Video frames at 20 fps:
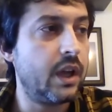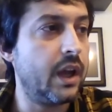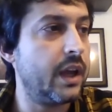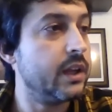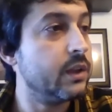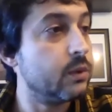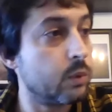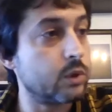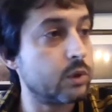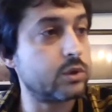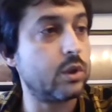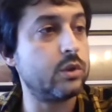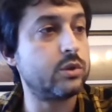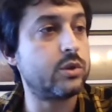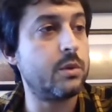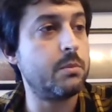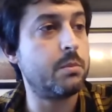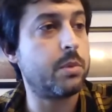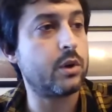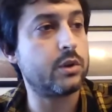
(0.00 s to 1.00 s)
It was
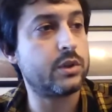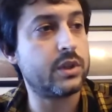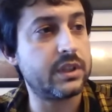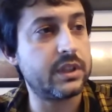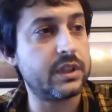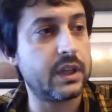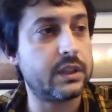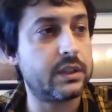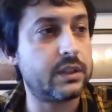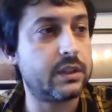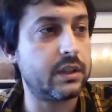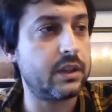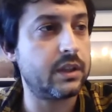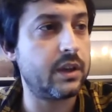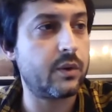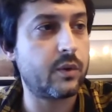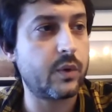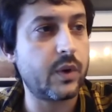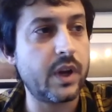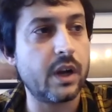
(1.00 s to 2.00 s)
also important that
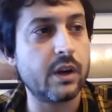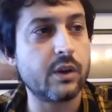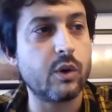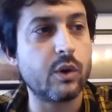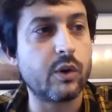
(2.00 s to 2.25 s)
real